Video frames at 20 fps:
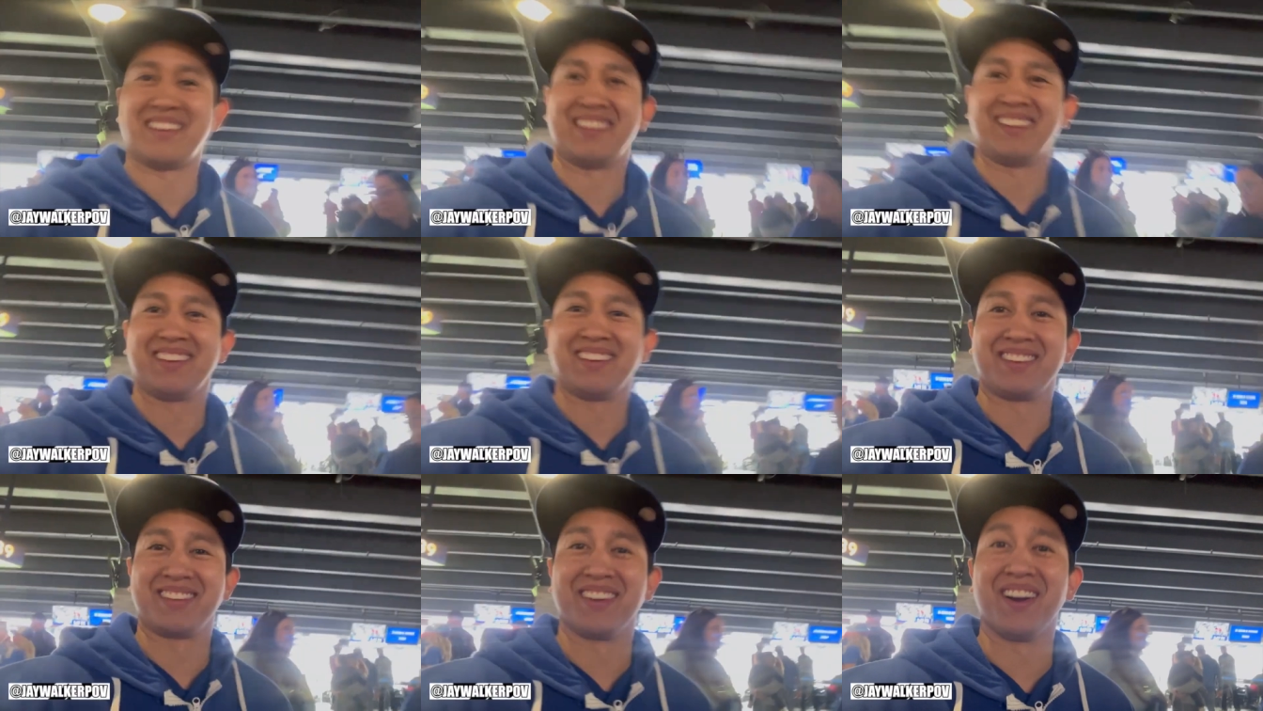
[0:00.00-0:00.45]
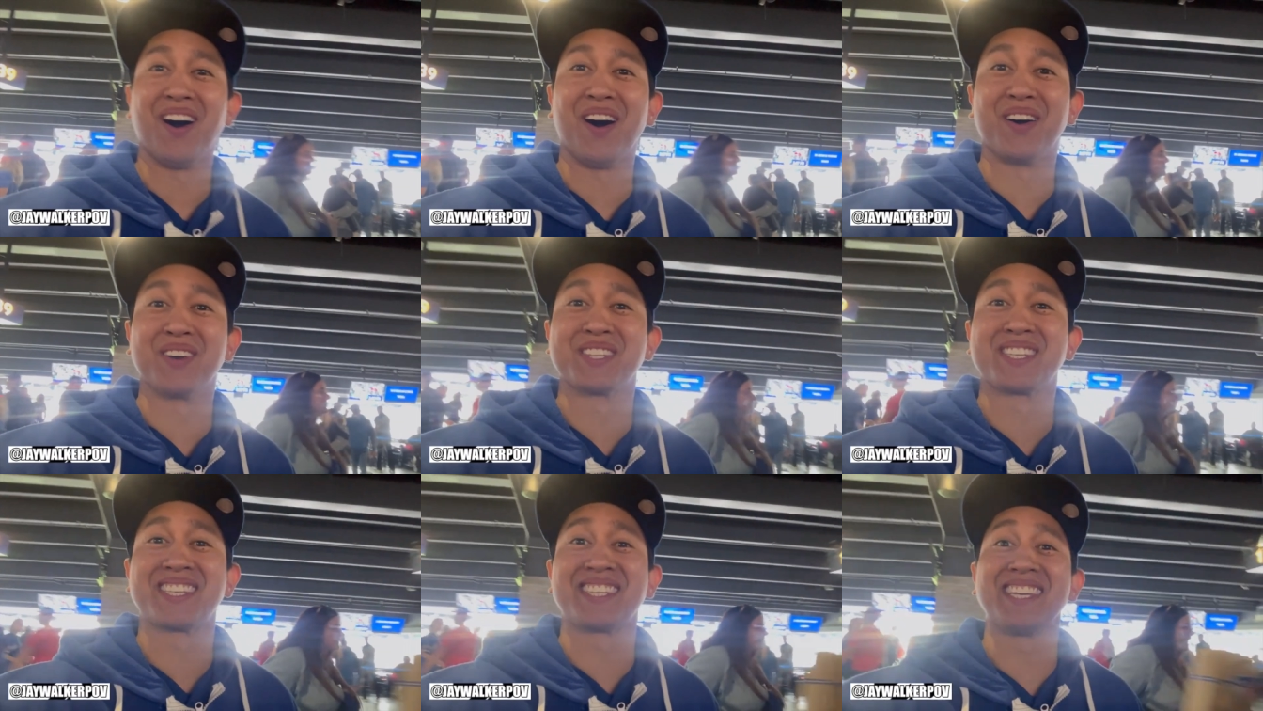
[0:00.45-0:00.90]

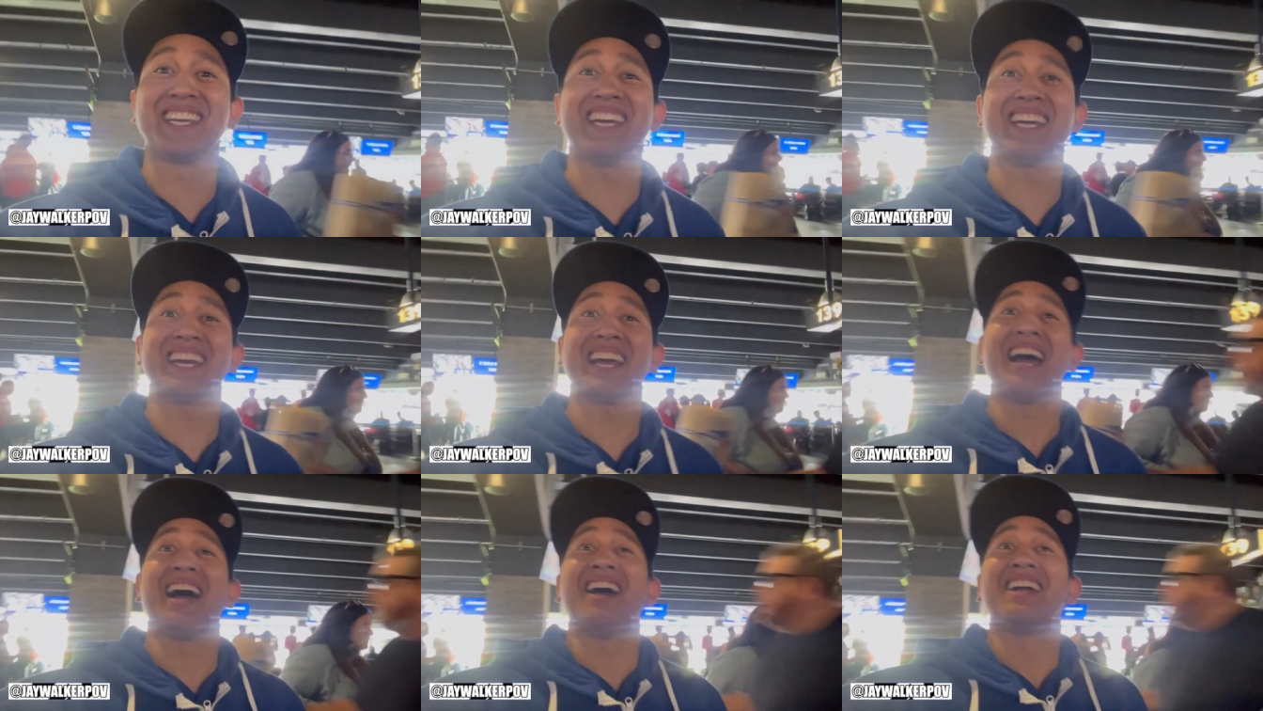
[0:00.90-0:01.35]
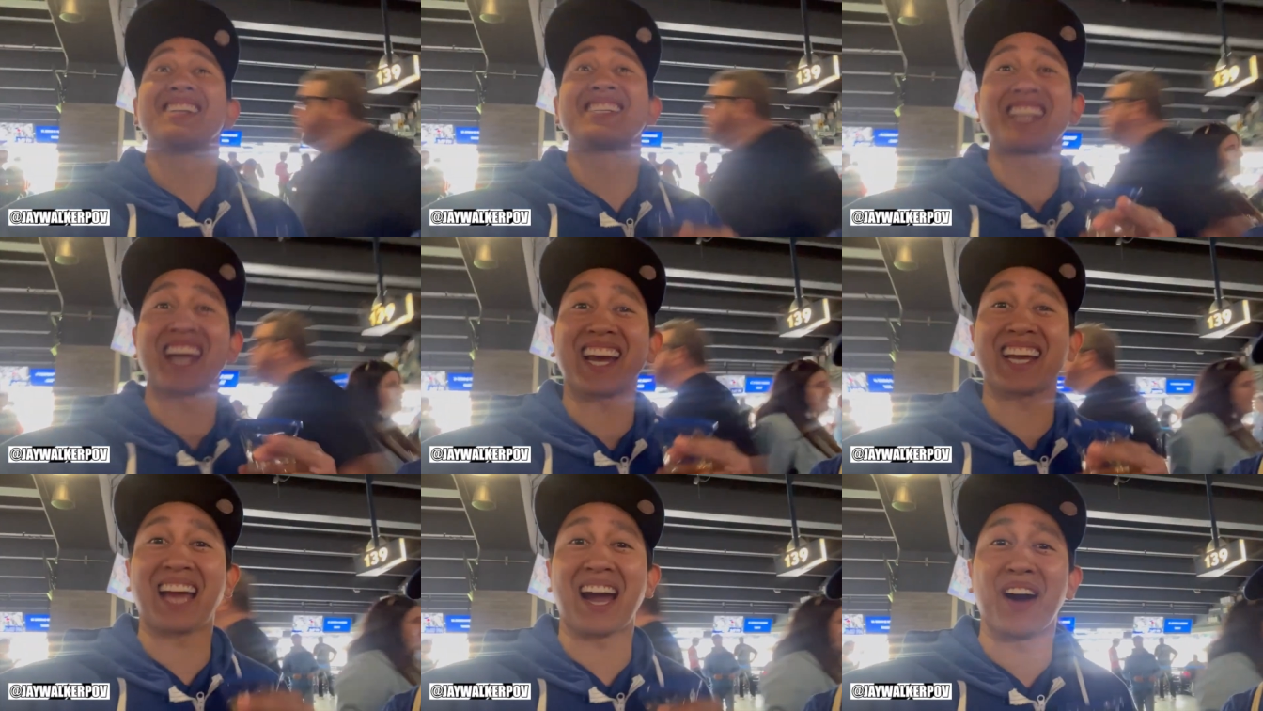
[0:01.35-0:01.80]
Y'all see?
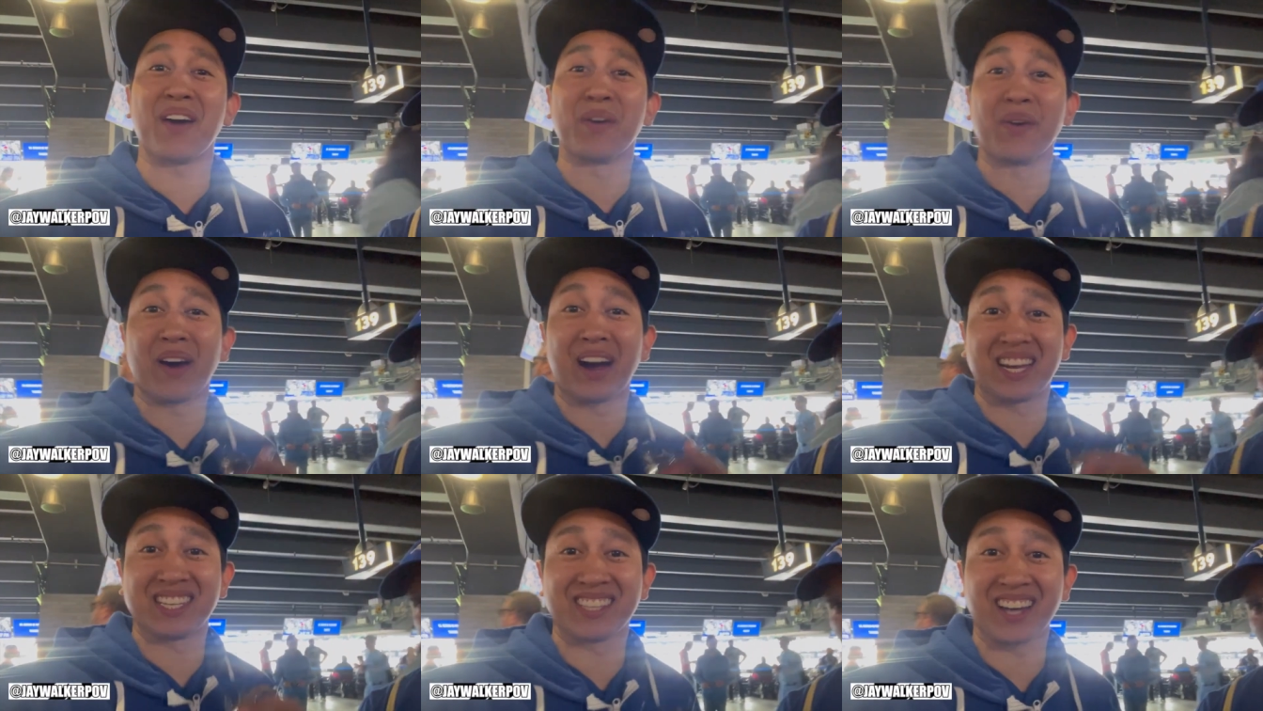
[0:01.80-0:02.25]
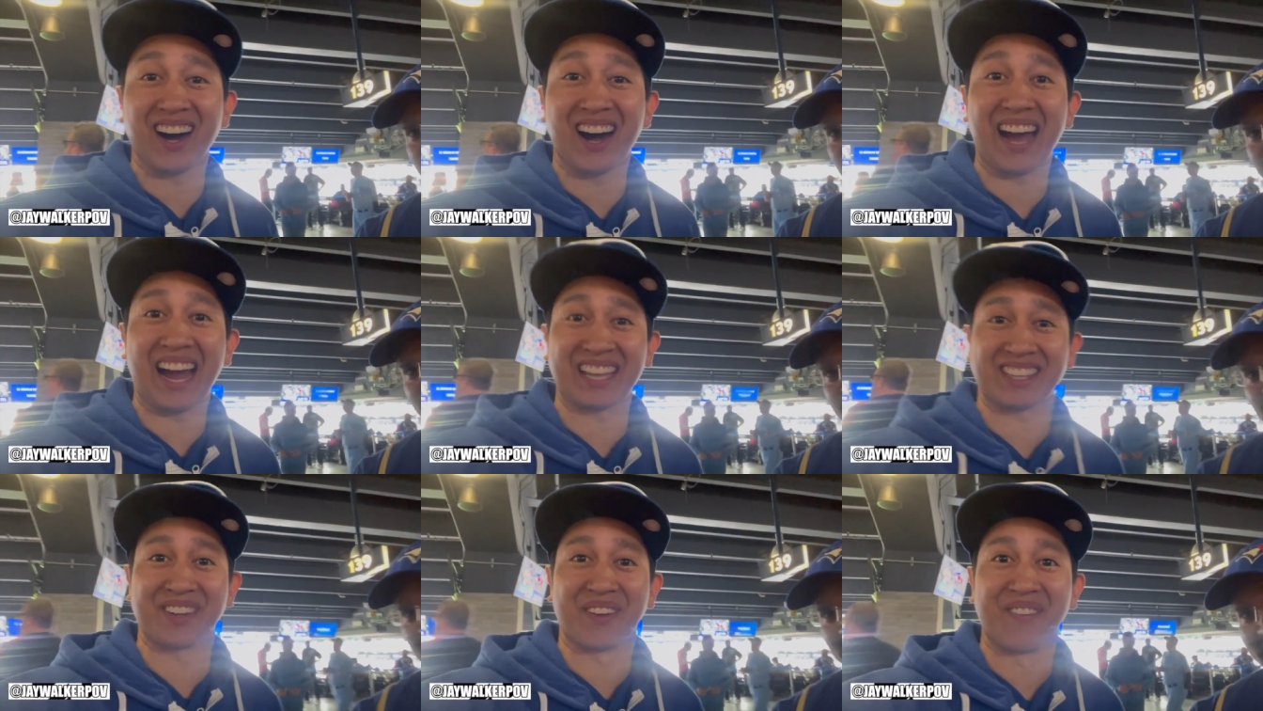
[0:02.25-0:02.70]
Check out who I saw
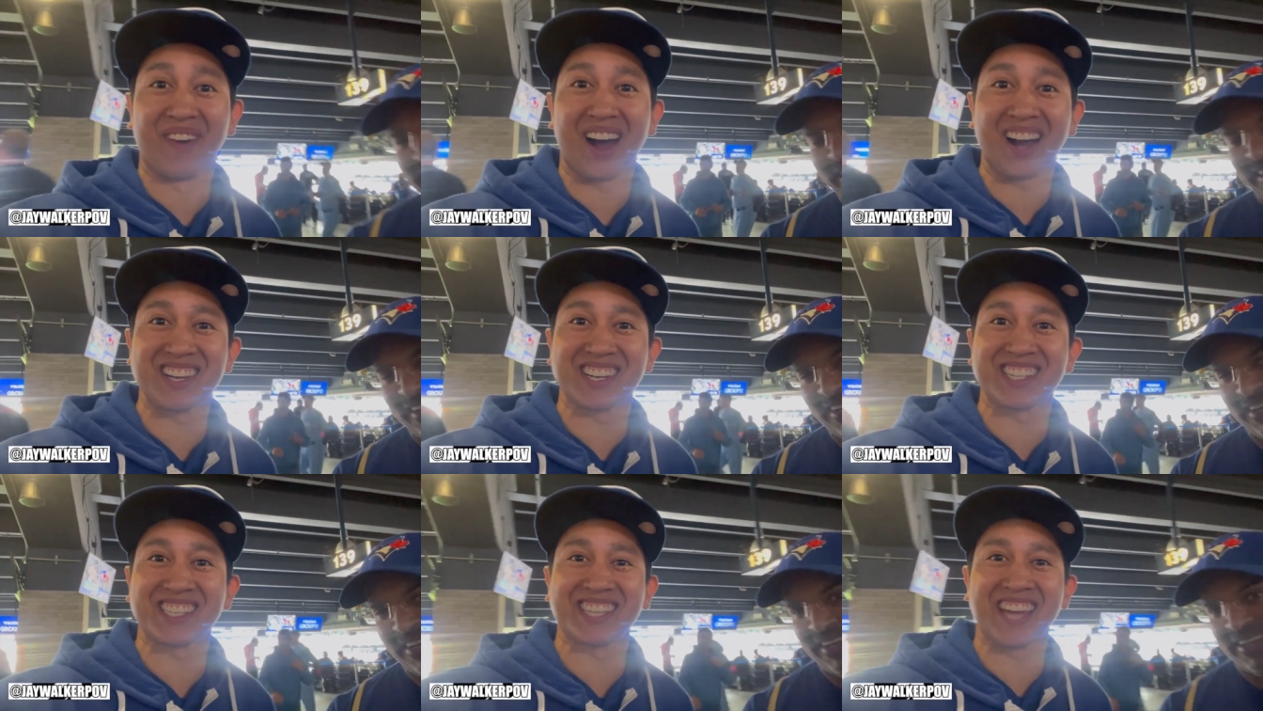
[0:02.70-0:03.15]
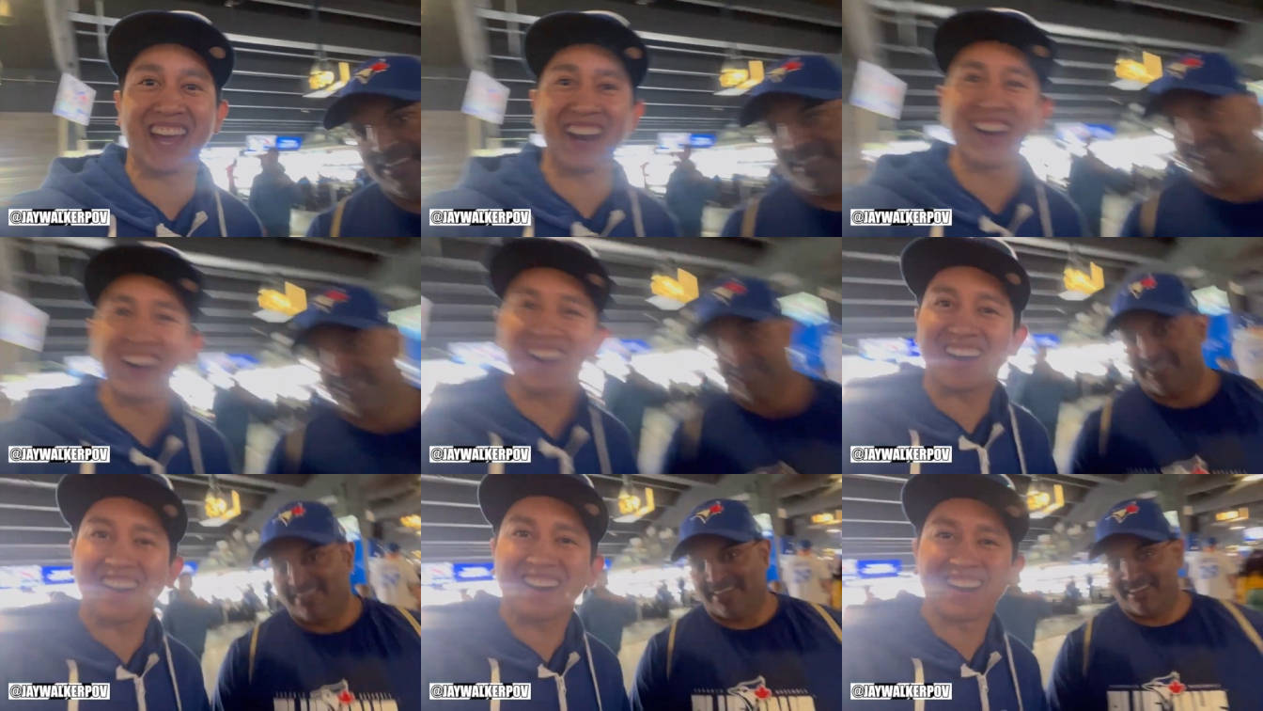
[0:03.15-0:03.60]
at the Rogers
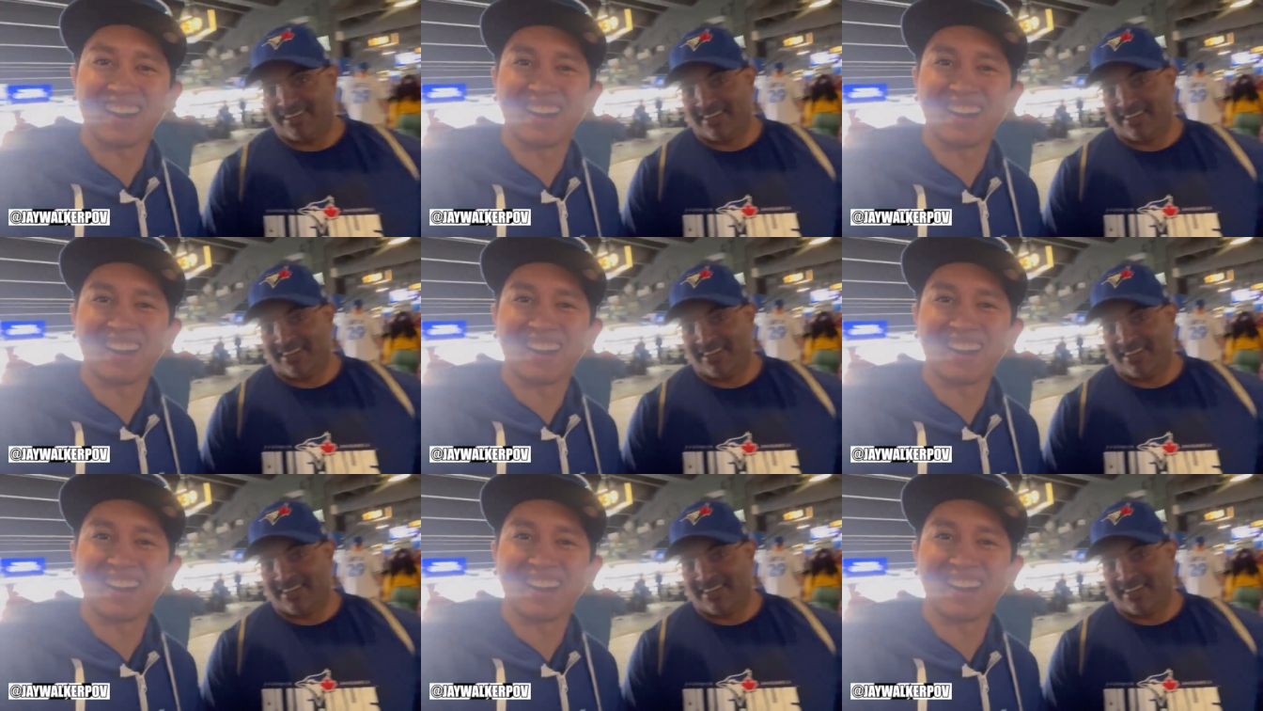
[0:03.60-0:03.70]
Center.